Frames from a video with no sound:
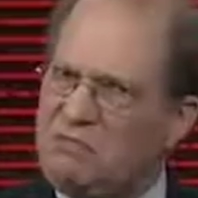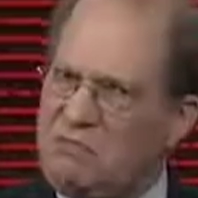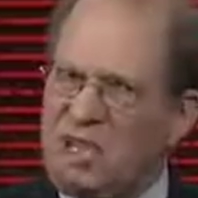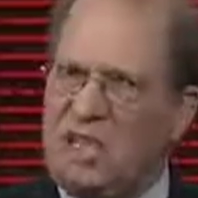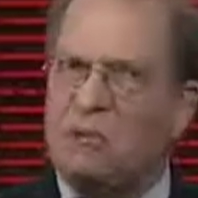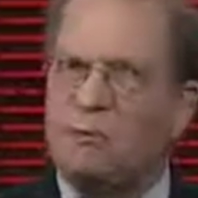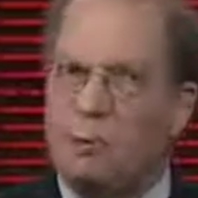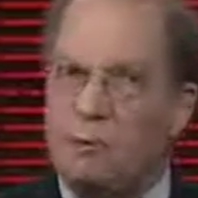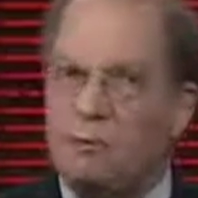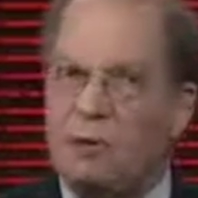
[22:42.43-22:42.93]

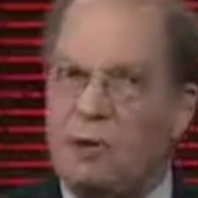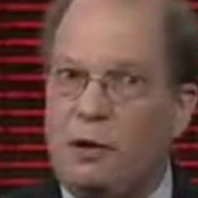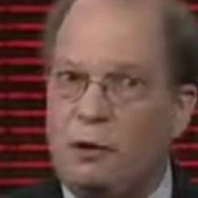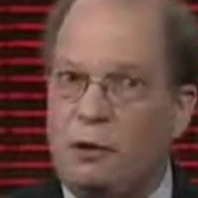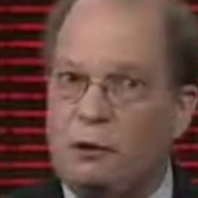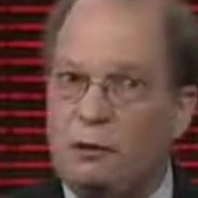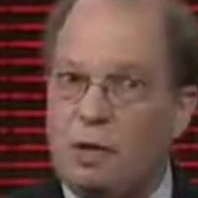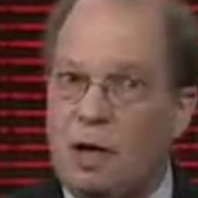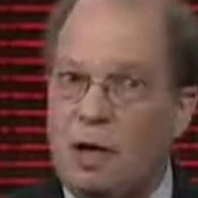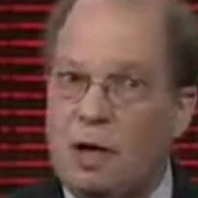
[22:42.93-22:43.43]
It
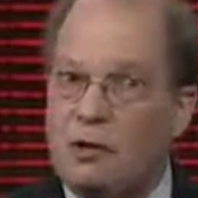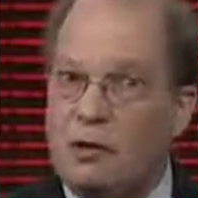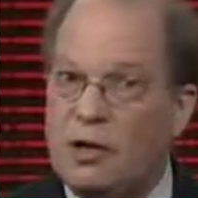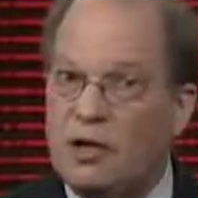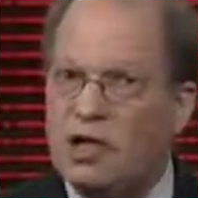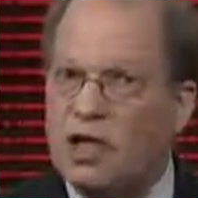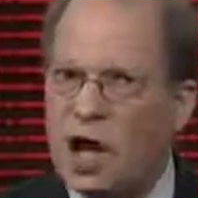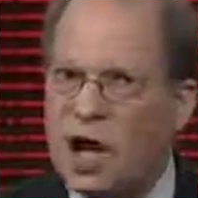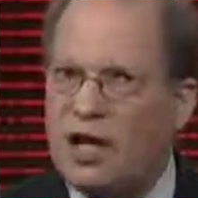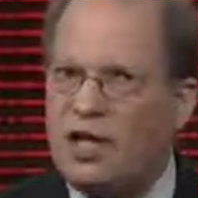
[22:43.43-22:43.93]
revealed that
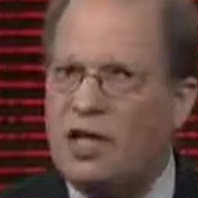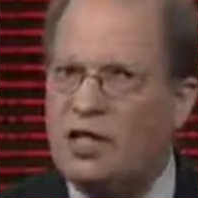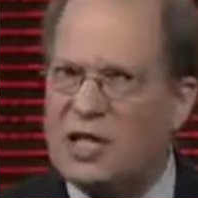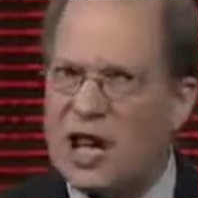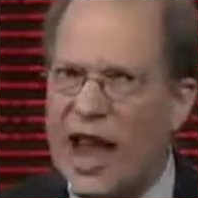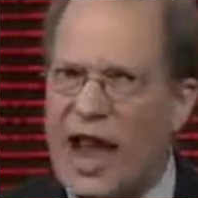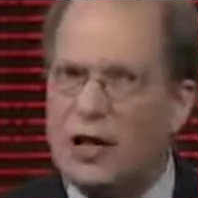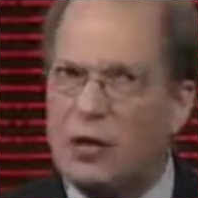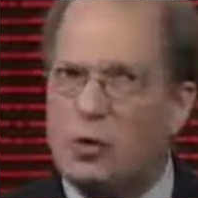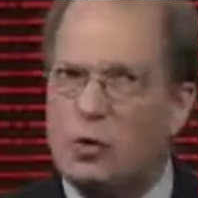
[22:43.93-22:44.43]
Chinese
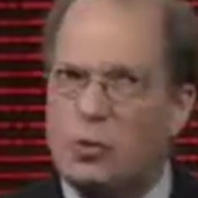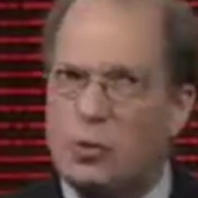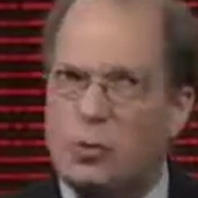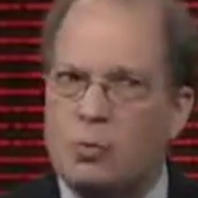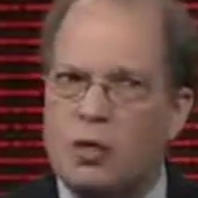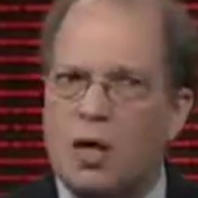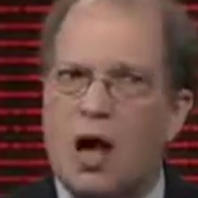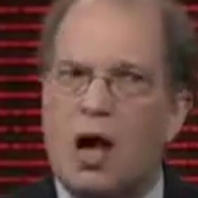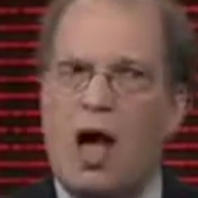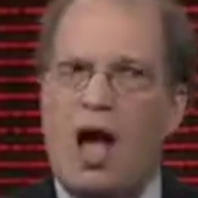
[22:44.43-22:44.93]
hacker
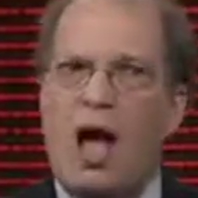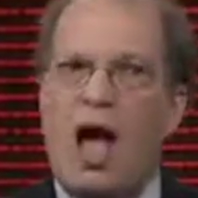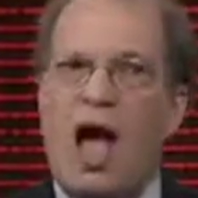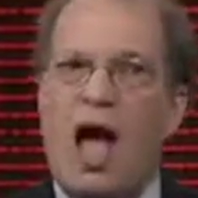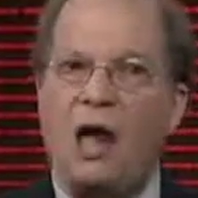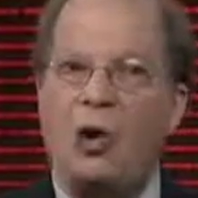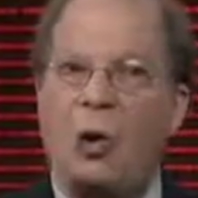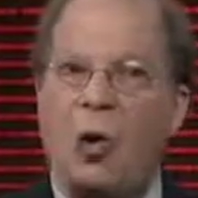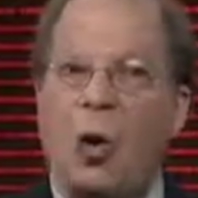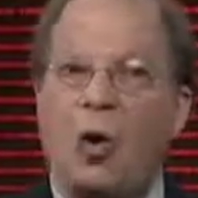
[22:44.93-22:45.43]
groups
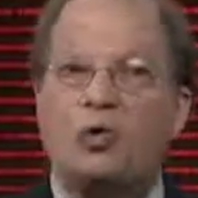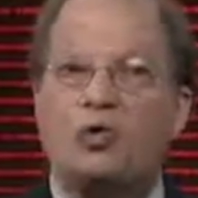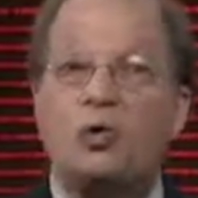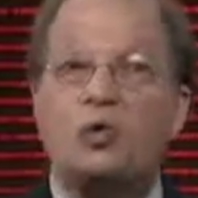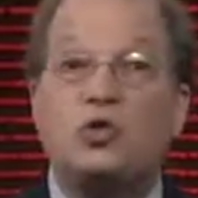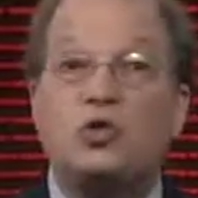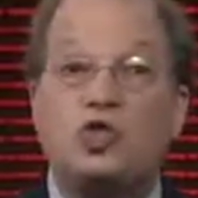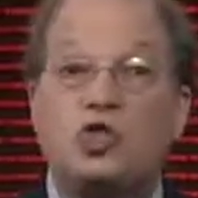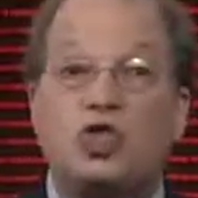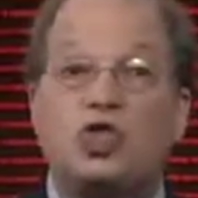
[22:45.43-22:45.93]
had also
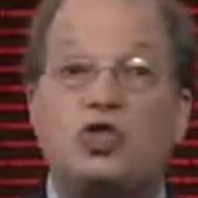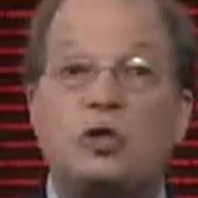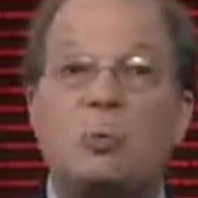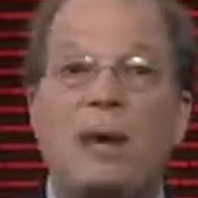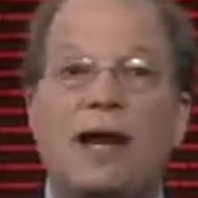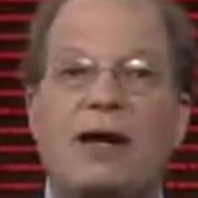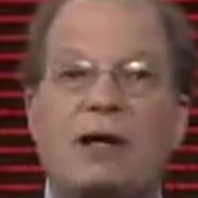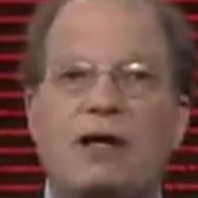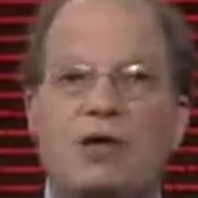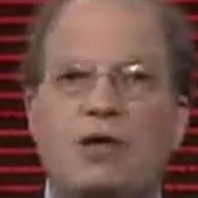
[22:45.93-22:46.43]

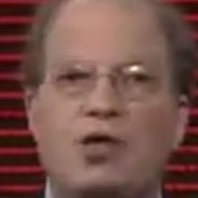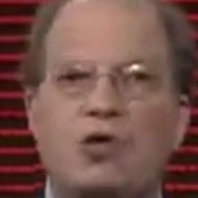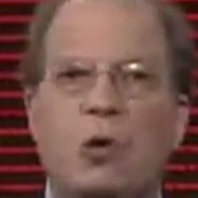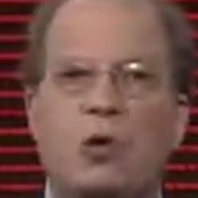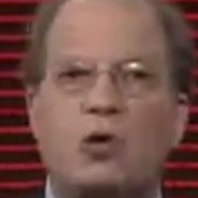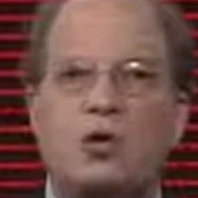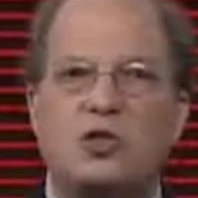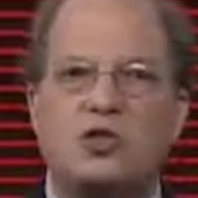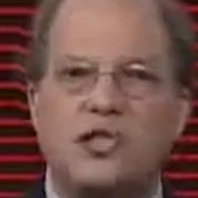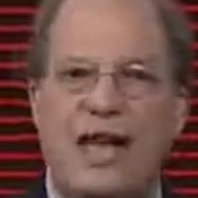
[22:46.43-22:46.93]
systematically
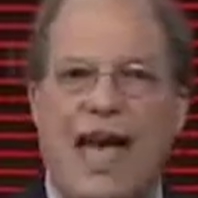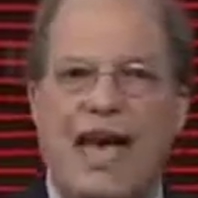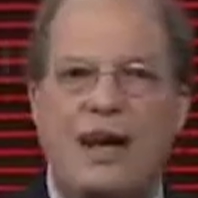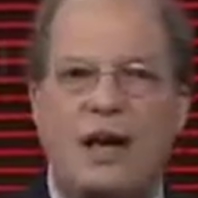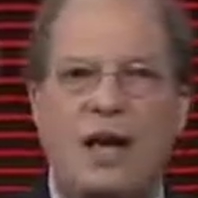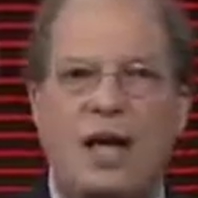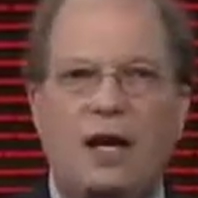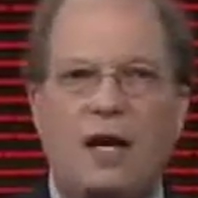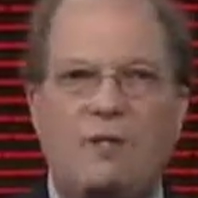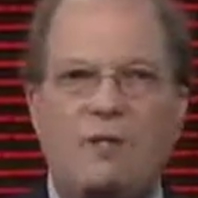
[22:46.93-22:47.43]
stolen data
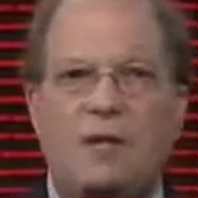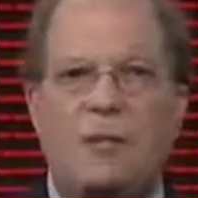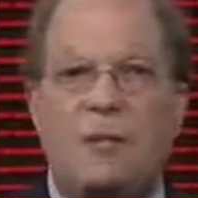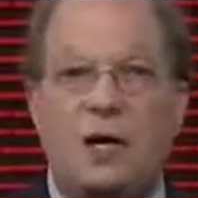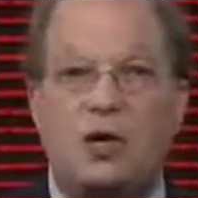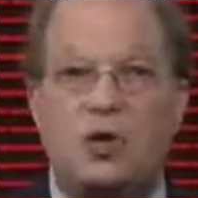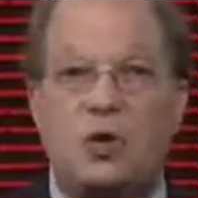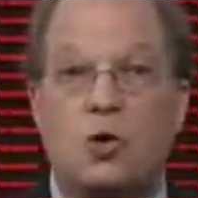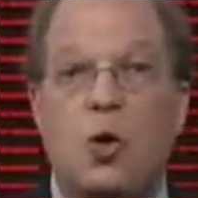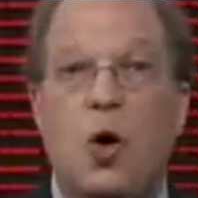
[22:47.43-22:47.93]
and
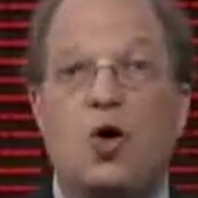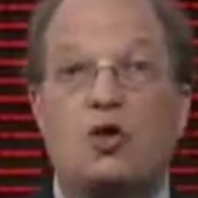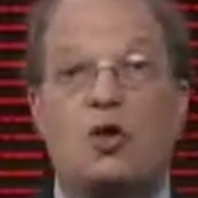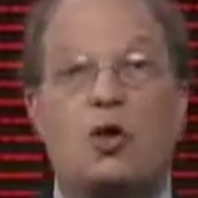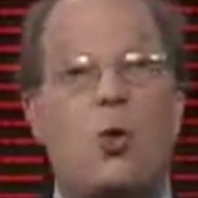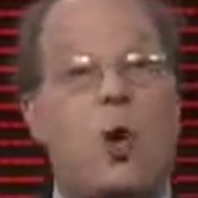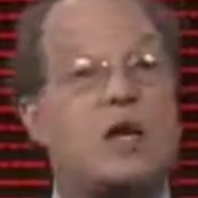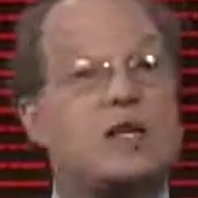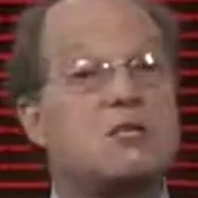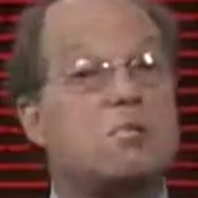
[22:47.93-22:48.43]
information on
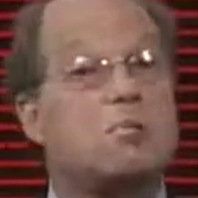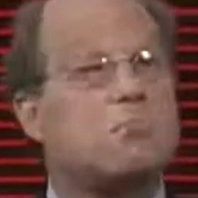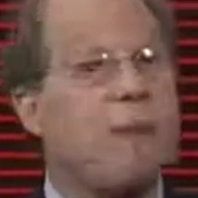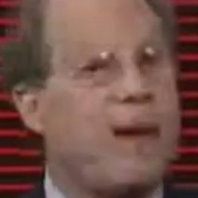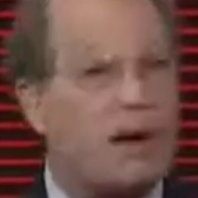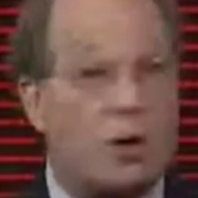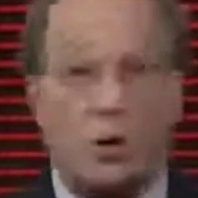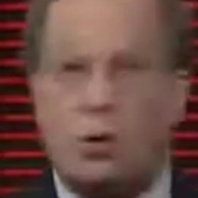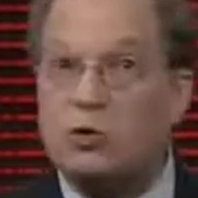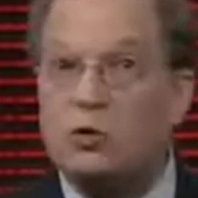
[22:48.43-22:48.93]
U.S.
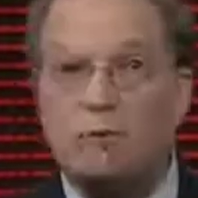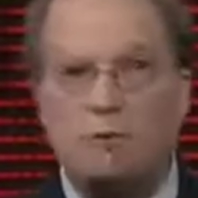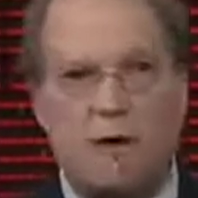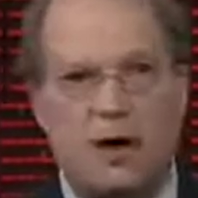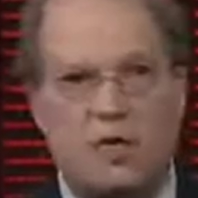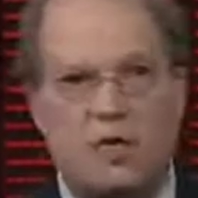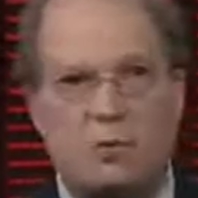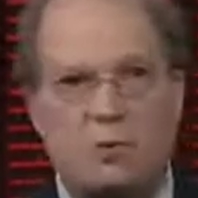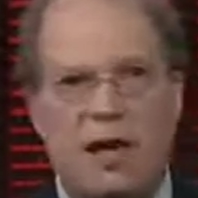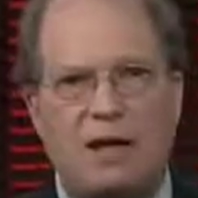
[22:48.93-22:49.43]
medical
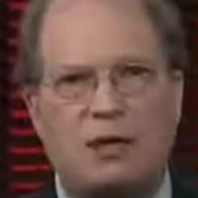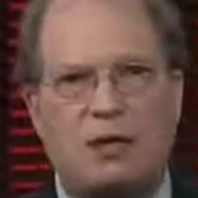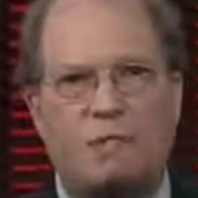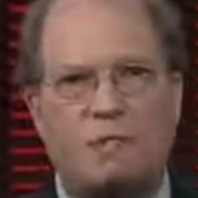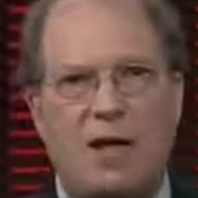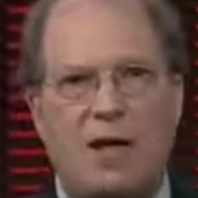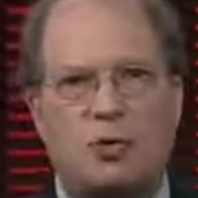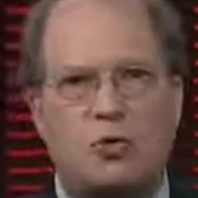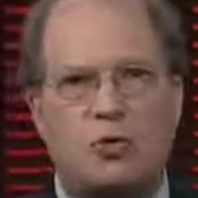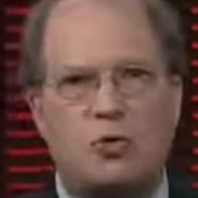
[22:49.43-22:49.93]
device
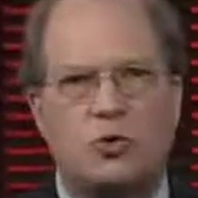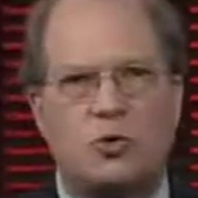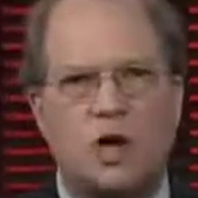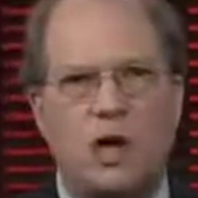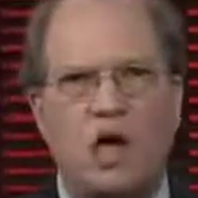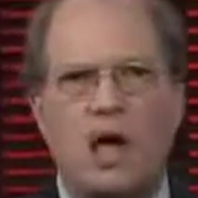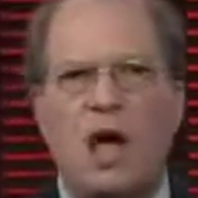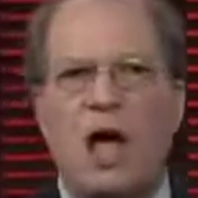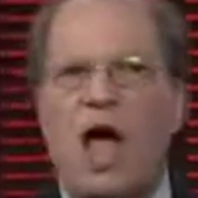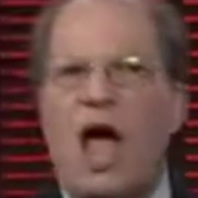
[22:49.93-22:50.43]
manufacturers
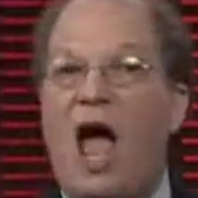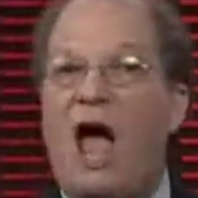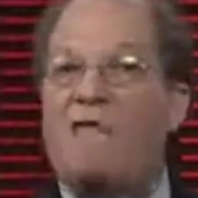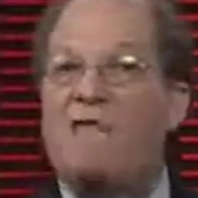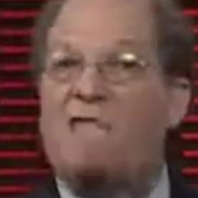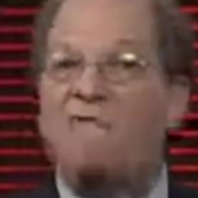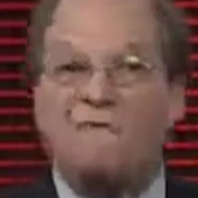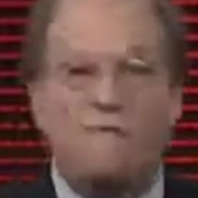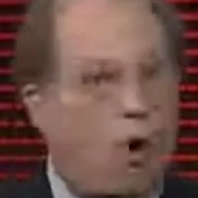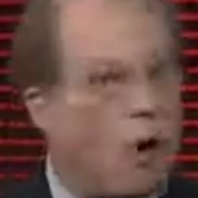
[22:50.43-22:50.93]

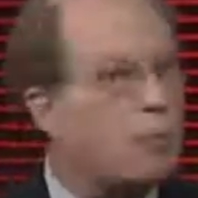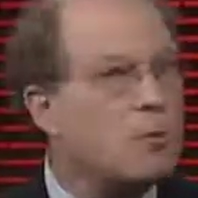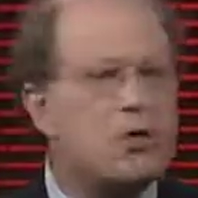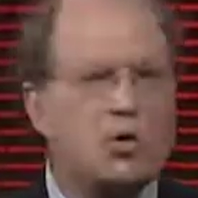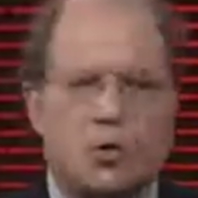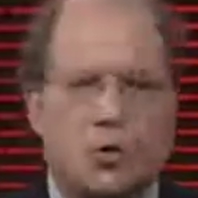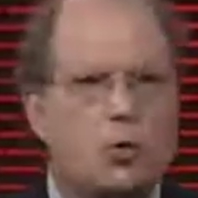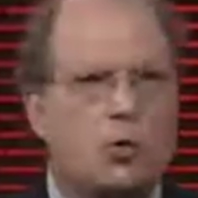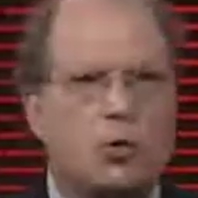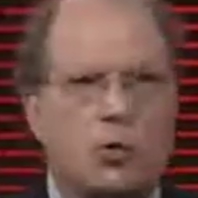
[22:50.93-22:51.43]
and
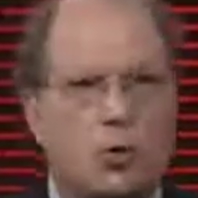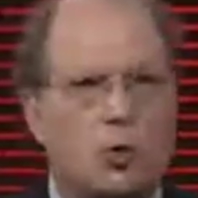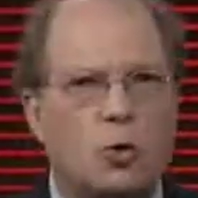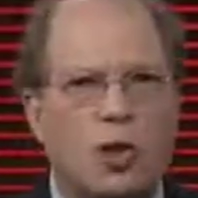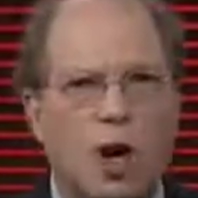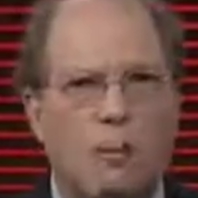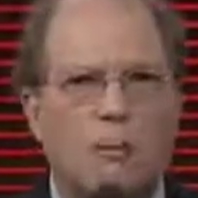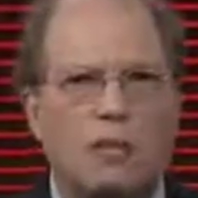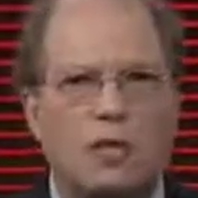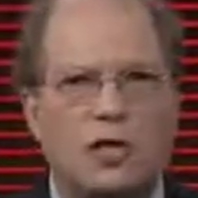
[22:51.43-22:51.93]
pharmaceutical
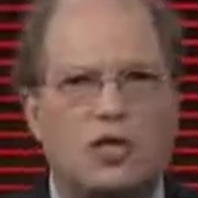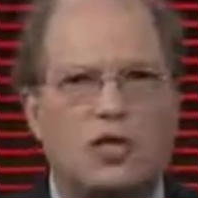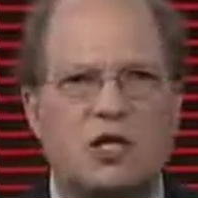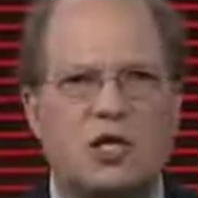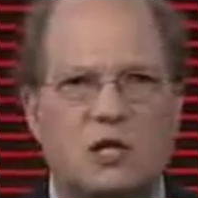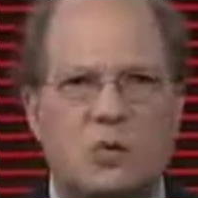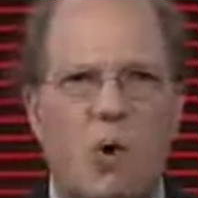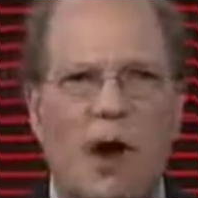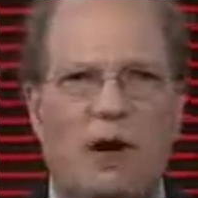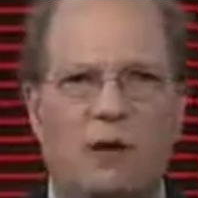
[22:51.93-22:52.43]
companies
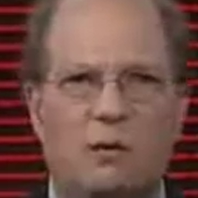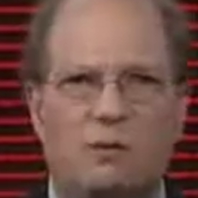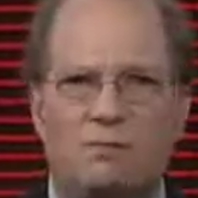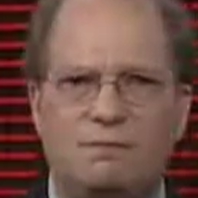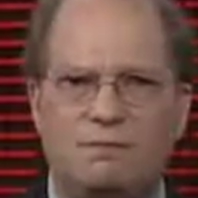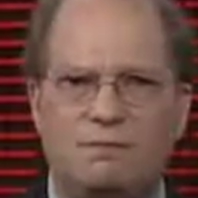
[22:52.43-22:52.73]
as well.